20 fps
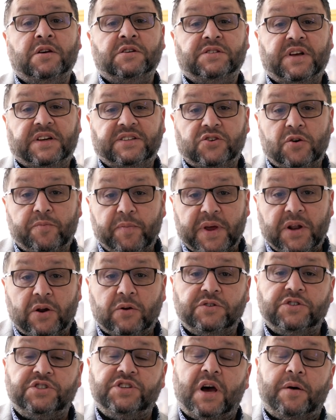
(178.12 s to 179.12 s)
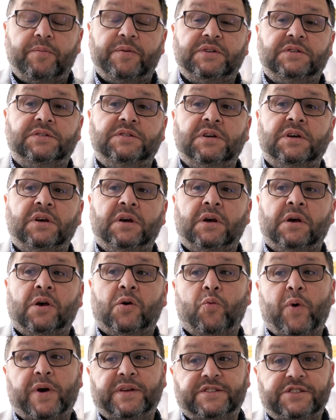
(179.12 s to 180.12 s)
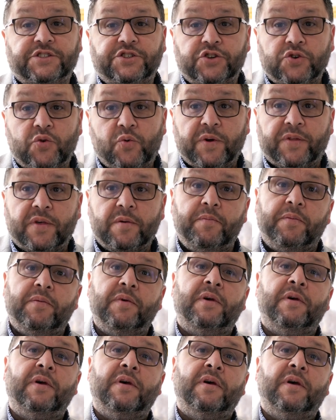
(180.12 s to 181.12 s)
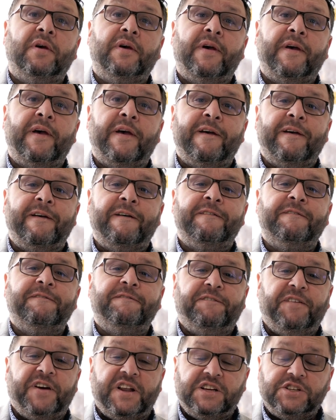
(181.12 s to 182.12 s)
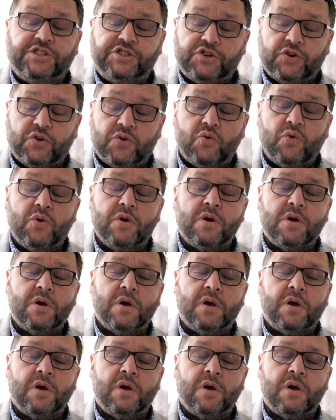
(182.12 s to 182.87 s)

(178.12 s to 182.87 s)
So he took me in on Shabbos, went to shul with them, finished shul,